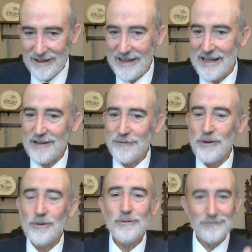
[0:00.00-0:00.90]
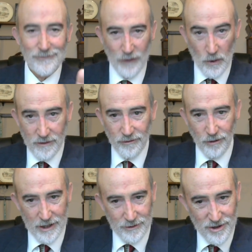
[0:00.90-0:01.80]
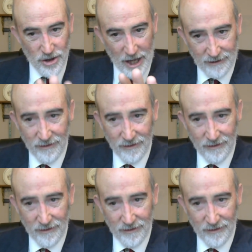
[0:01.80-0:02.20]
I had a few folks try to inject